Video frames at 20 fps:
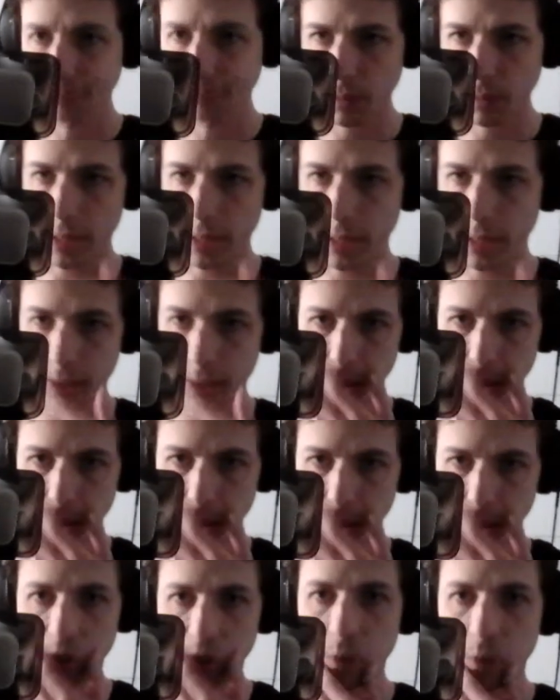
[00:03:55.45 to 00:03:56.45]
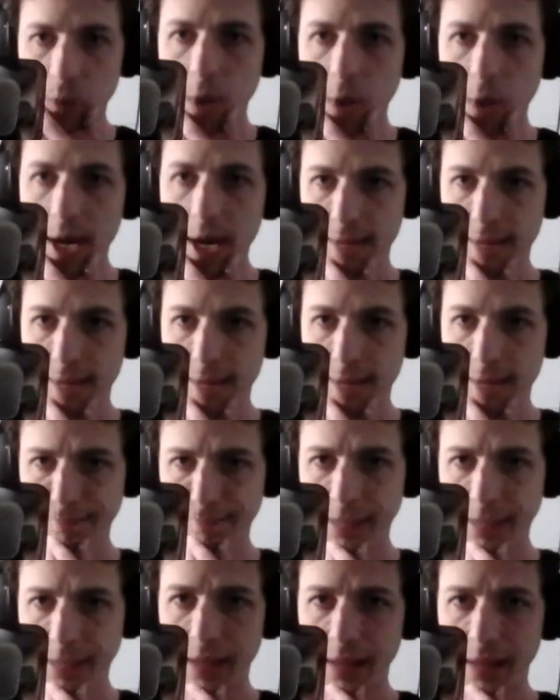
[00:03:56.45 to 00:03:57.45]
because there's some running
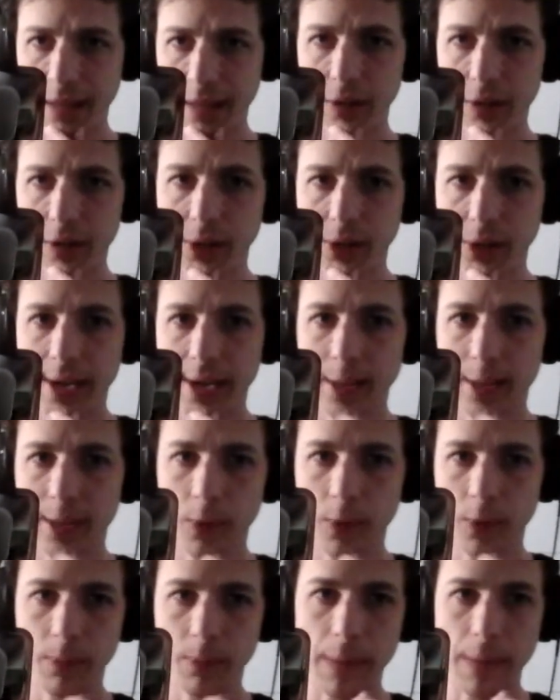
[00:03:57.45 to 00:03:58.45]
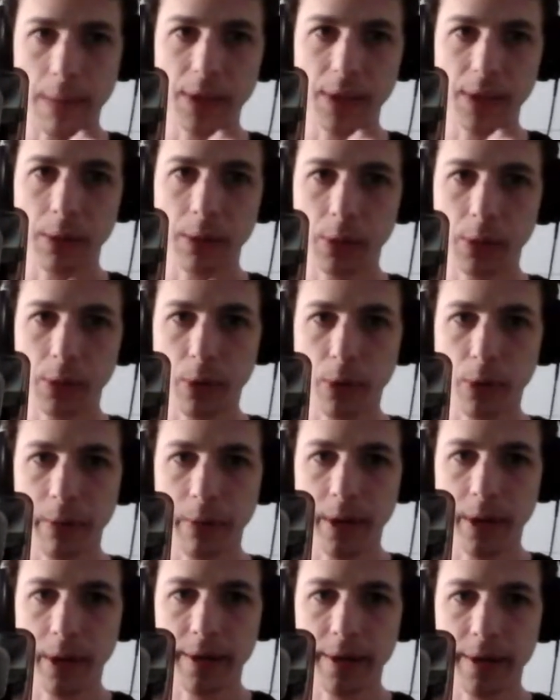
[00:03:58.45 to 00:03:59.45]
in this act. Oh, I missed the most important
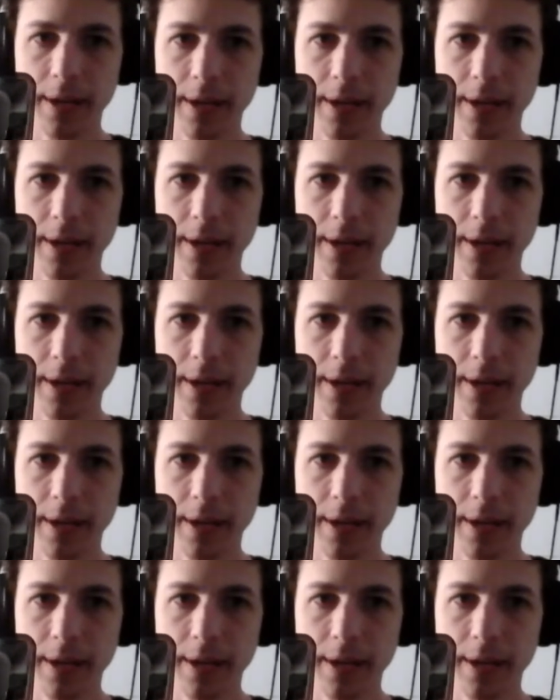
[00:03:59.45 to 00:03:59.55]
part.